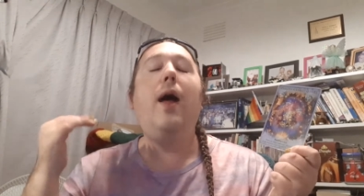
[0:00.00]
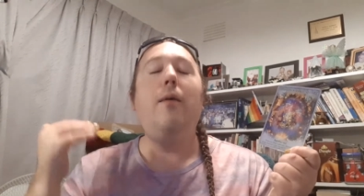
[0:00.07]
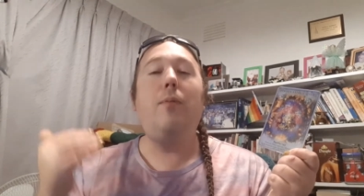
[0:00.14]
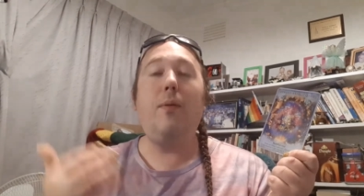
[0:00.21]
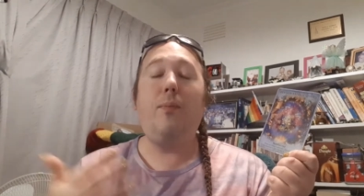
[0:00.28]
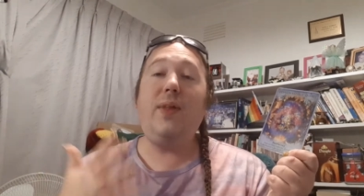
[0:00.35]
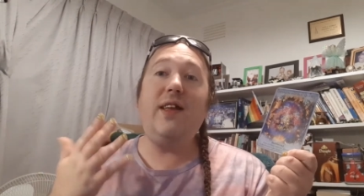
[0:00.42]

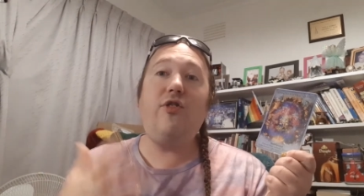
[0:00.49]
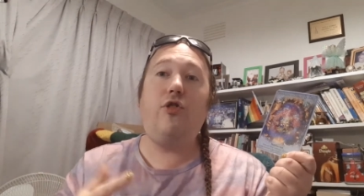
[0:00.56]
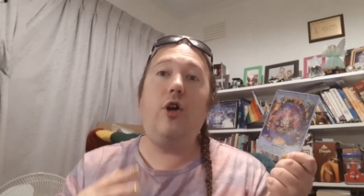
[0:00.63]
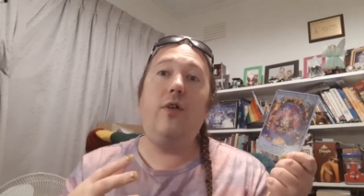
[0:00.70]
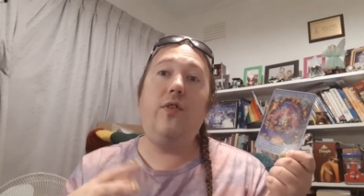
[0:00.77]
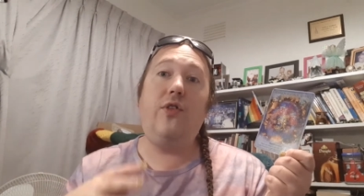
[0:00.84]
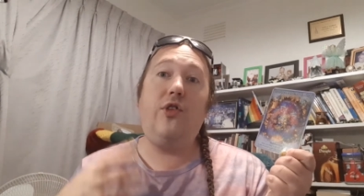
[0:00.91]
But please
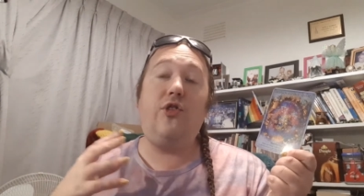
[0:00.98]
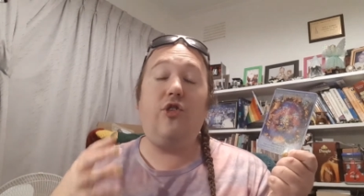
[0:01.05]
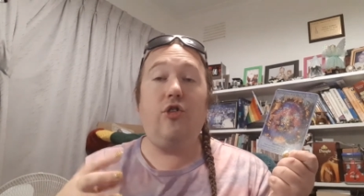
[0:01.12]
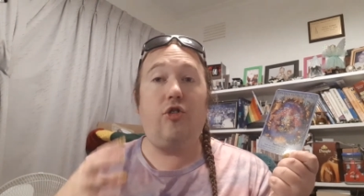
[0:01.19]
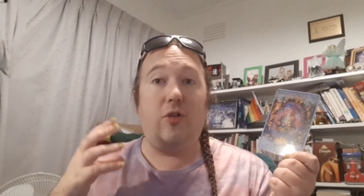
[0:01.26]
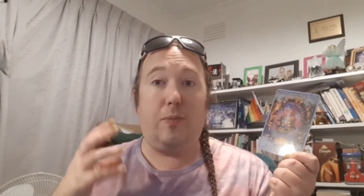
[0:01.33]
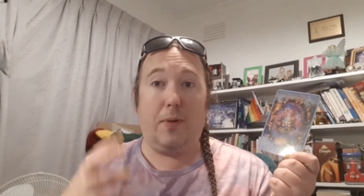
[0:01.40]
know that this
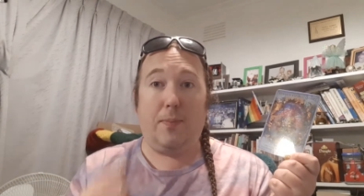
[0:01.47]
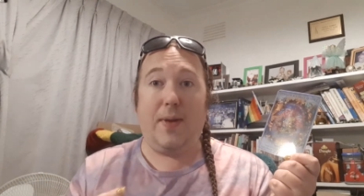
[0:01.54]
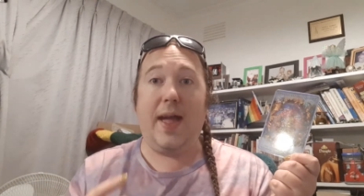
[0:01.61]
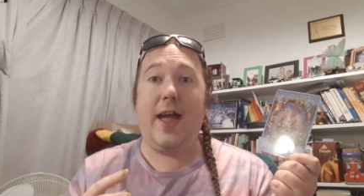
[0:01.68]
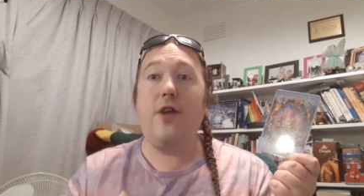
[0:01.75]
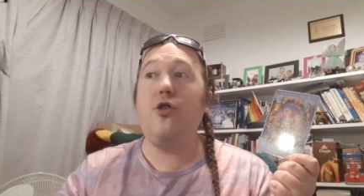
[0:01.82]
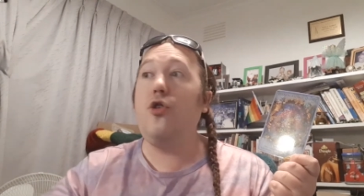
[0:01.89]
is to
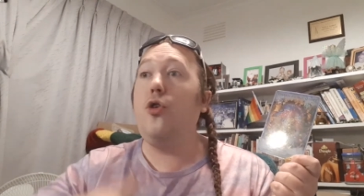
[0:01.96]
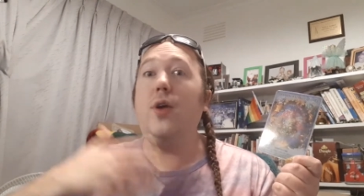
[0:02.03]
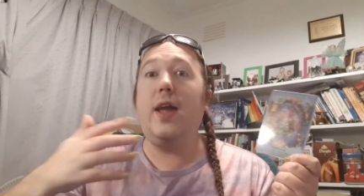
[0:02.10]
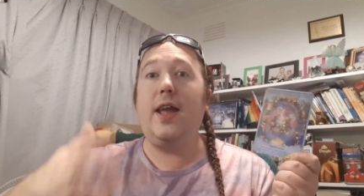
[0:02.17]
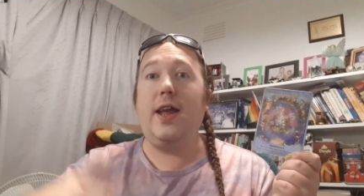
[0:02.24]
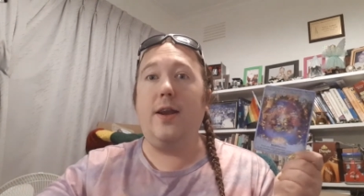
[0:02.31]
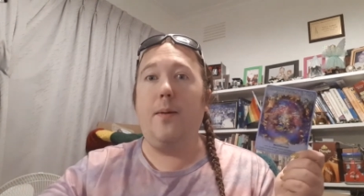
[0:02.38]
prepare you
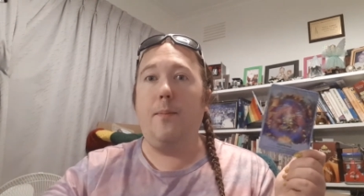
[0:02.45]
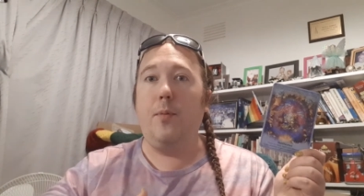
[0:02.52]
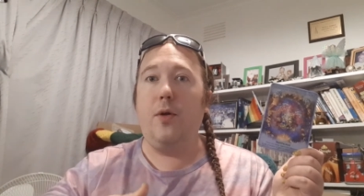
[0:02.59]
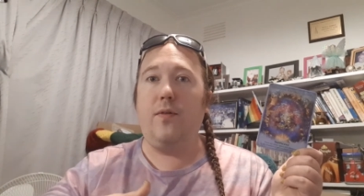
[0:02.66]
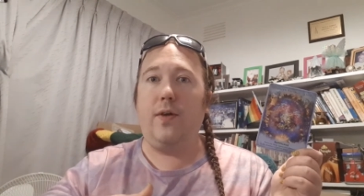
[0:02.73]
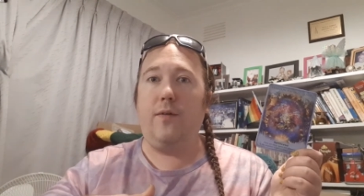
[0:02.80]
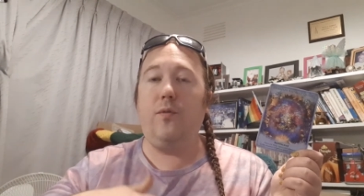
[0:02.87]
in
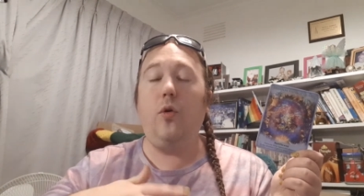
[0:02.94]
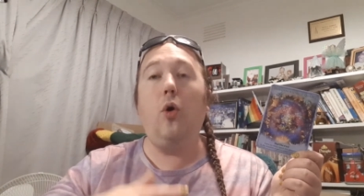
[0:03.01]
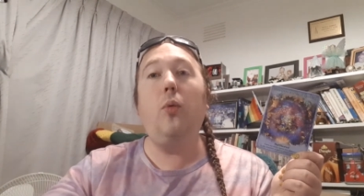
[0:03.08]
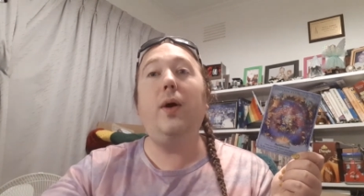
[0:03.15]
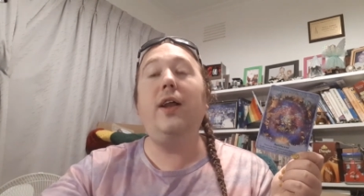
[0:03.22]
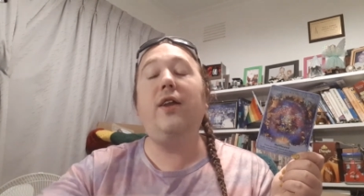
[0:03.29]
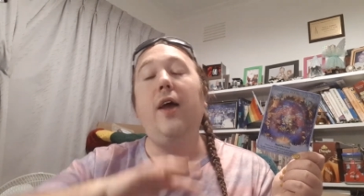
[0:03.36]
moving forward